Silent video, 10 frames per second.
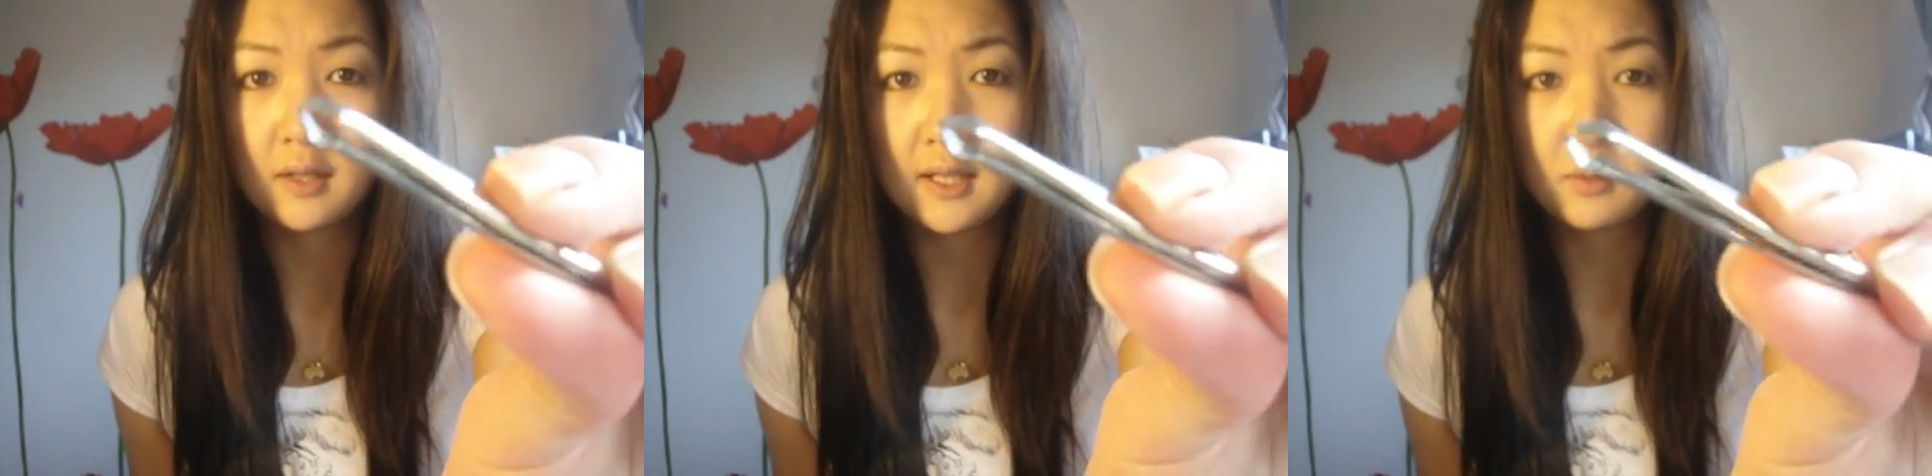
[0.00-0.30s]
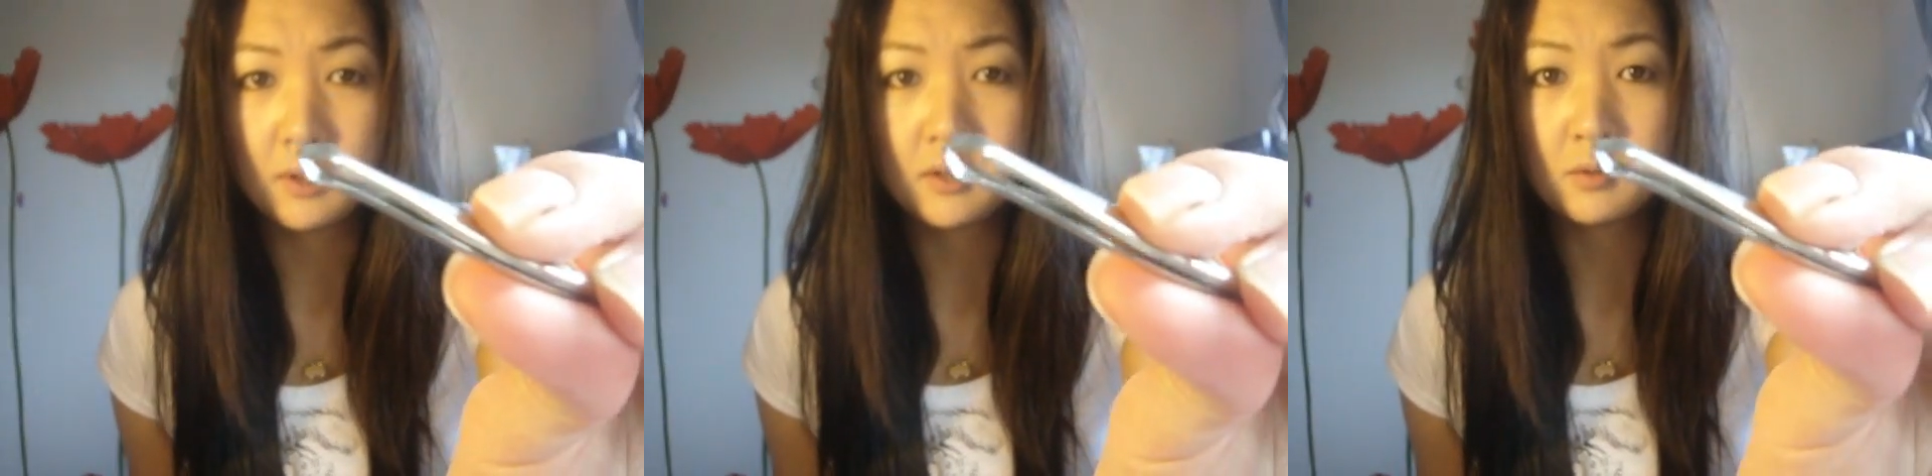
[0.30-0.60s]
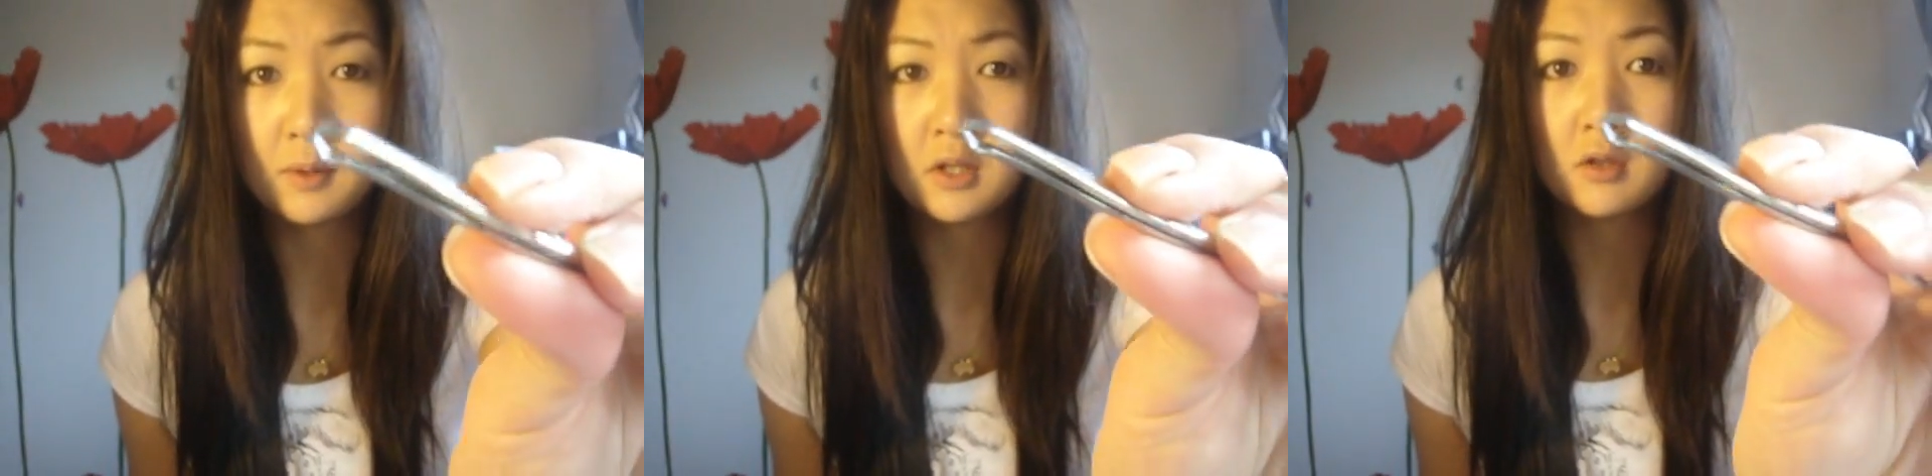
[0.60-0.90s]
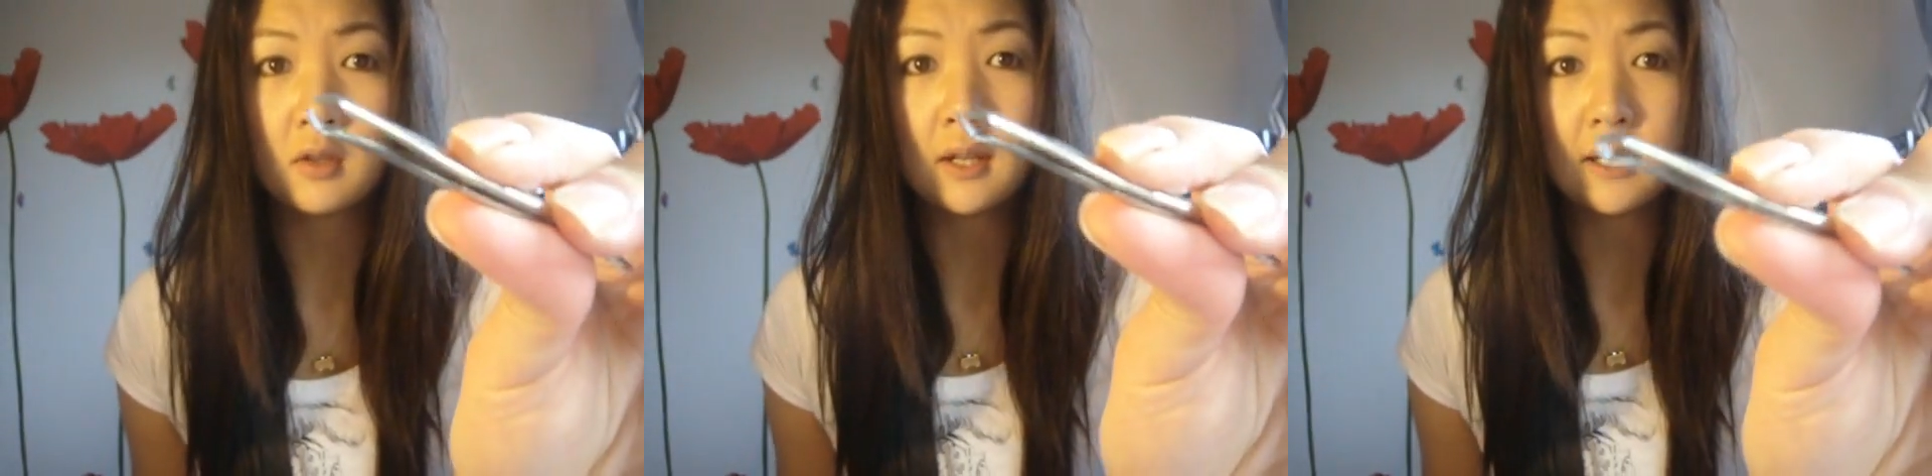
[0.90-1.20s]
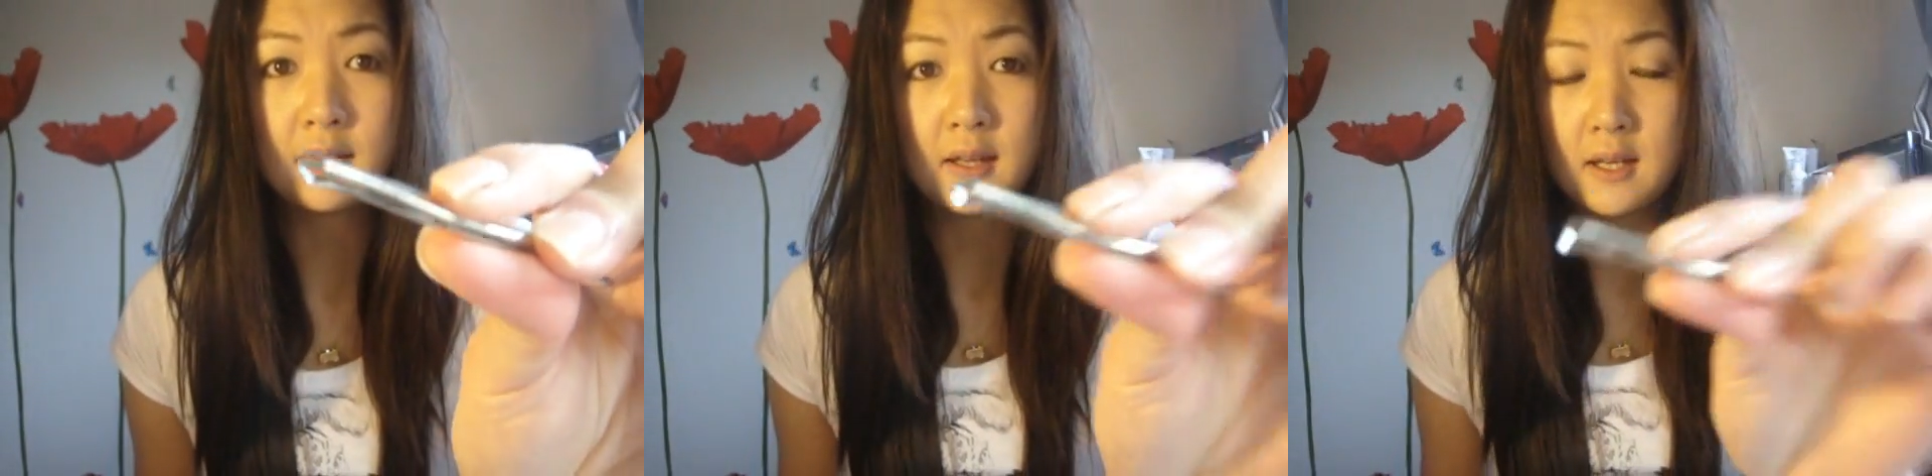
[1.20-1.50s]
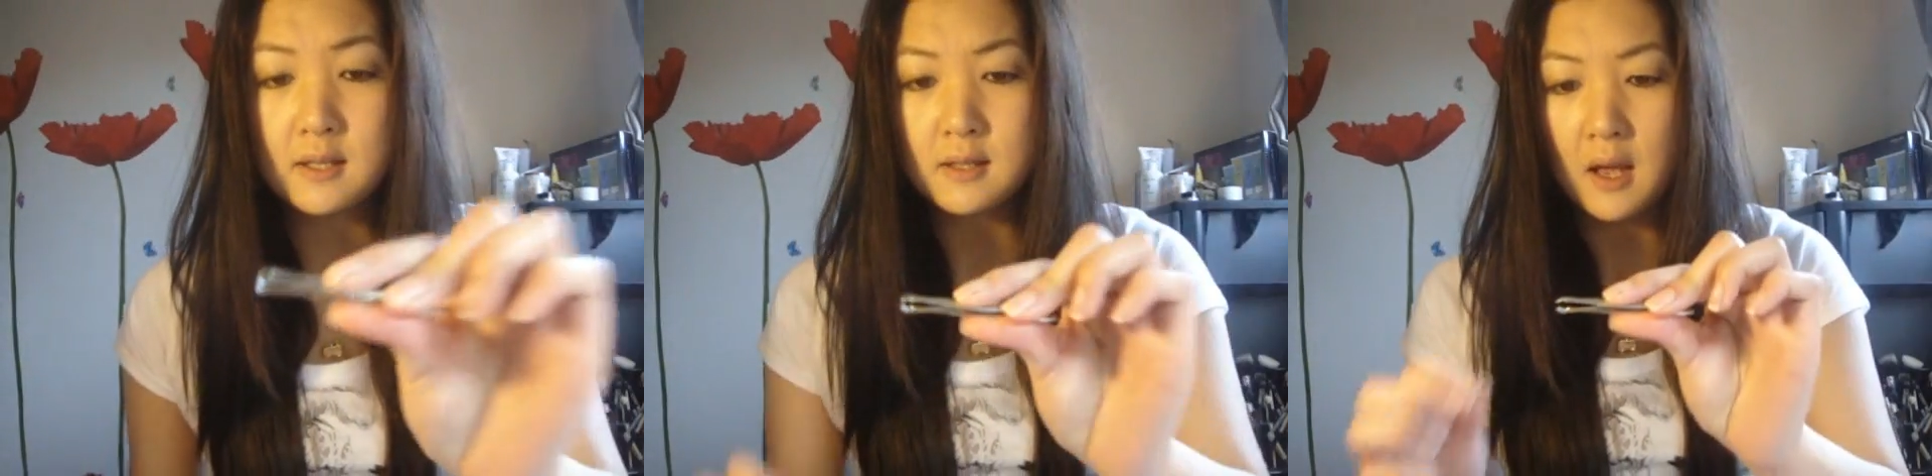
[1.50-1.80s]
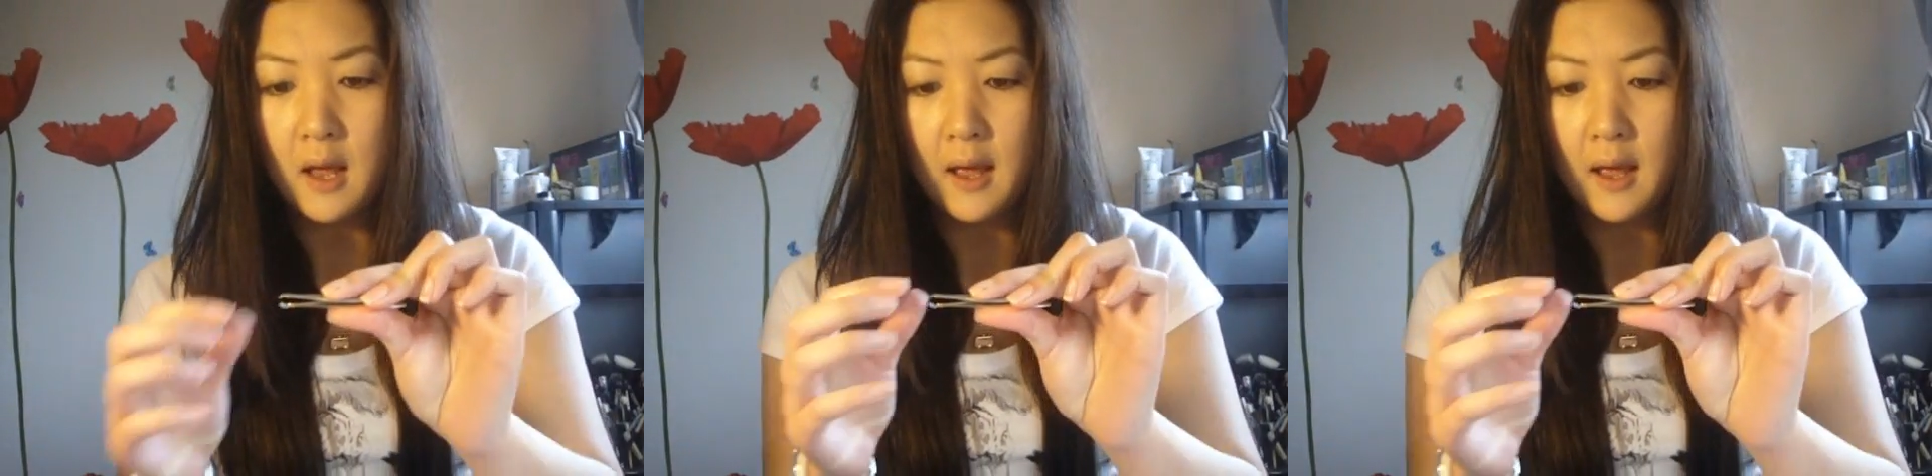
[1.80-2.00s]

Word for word: these ones which look like this